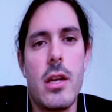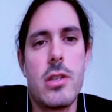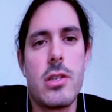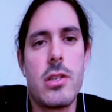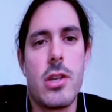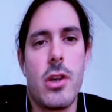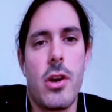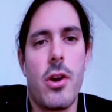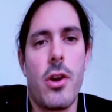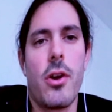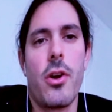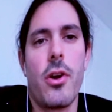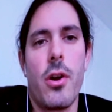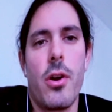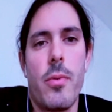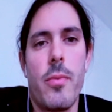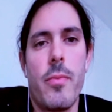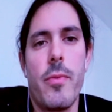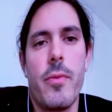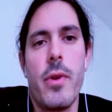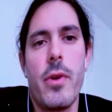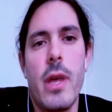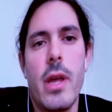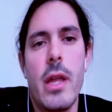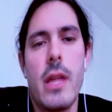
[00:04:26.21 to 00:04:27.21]

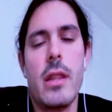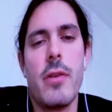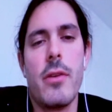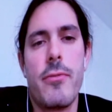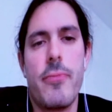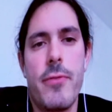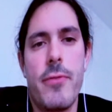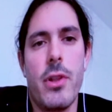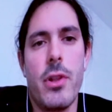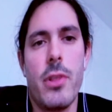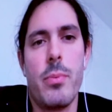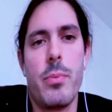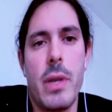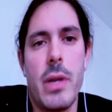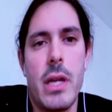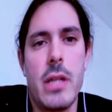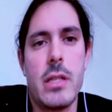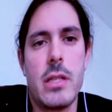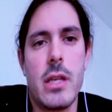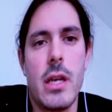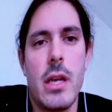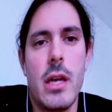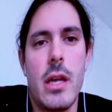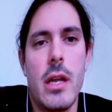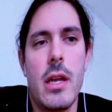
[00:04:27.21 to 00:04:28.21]
term in the
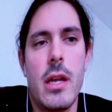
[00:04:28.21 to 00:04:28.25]
Philippines,